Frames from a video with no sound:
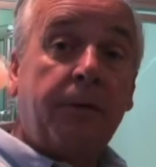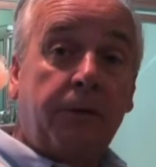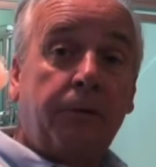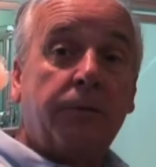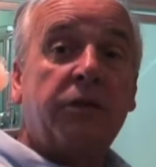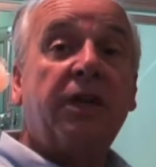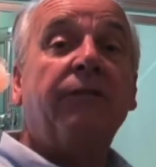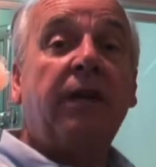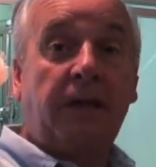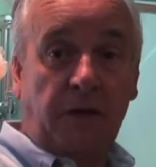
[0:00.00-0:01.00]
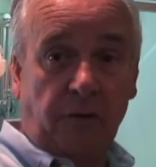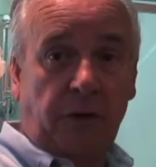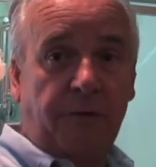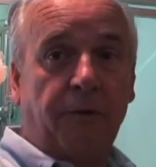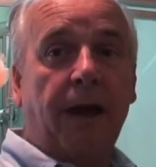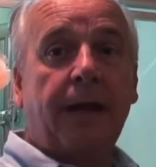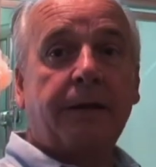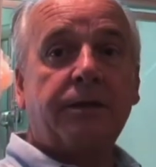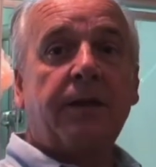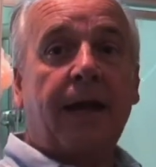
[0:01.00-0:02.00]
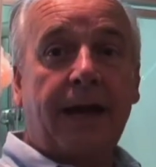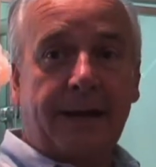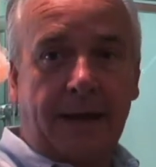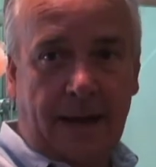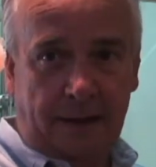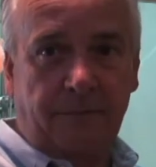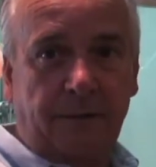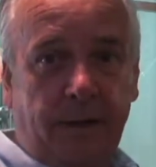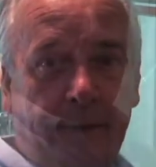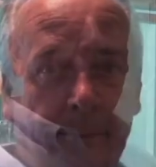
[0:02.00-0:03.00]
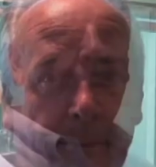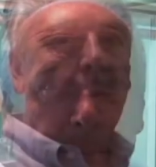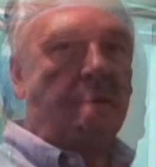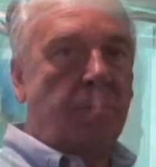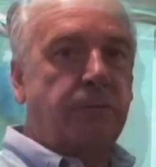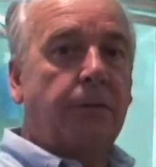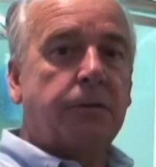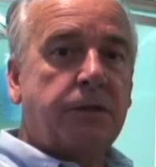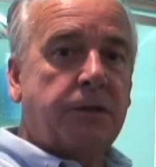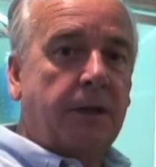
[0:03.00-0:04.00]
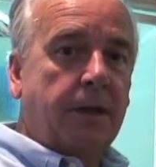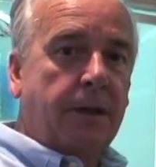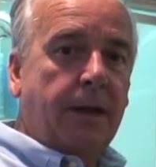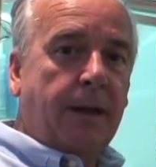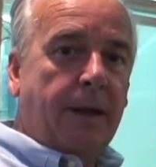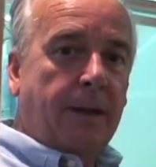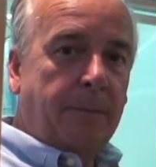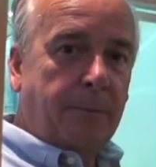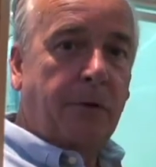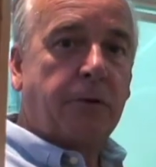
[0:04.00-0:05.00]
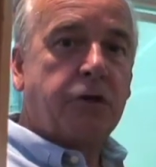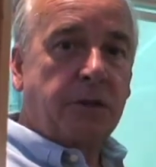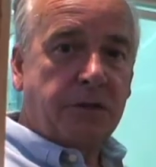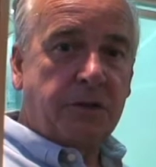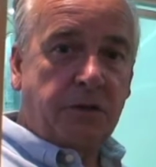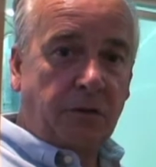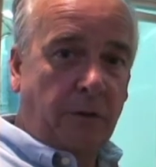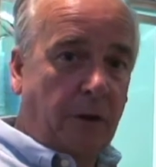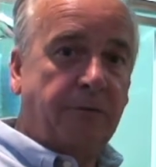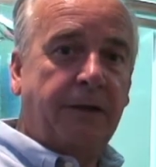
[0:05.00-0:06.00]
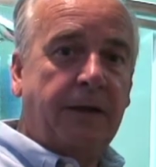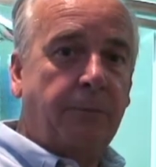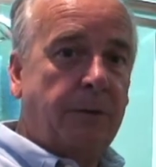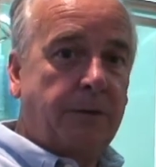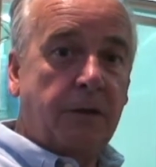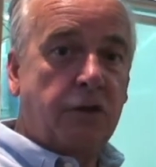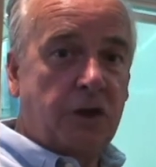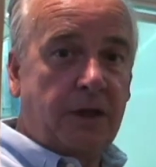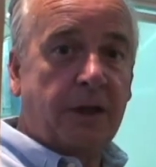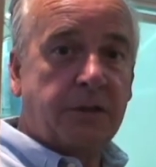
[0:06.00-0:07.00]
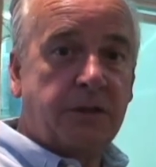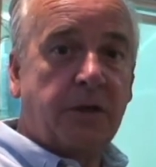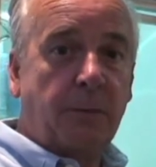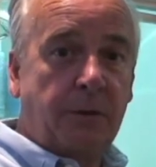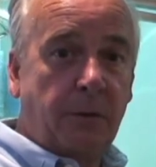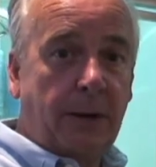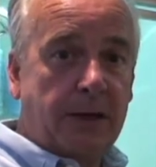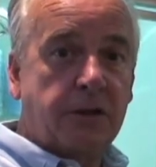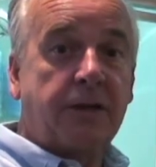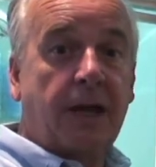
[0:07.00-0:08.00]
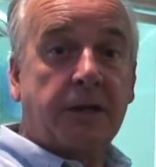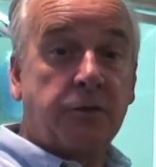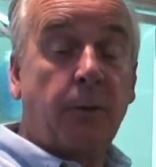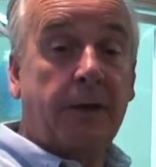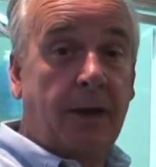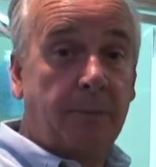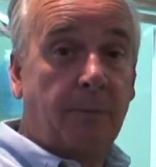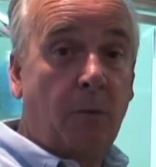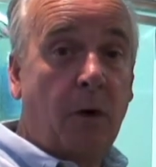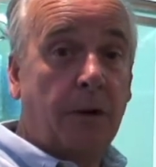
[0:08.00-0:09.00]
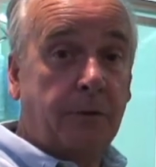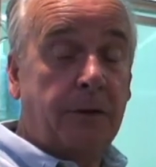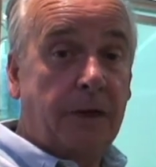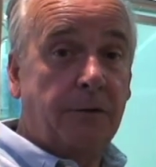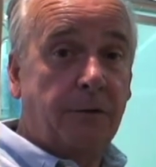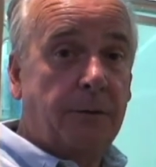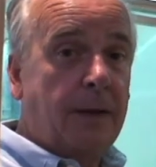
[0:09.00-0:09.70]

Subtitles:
to 70-degree rise on high flame. When you first purchased your RV with the GSWH-1M water heater,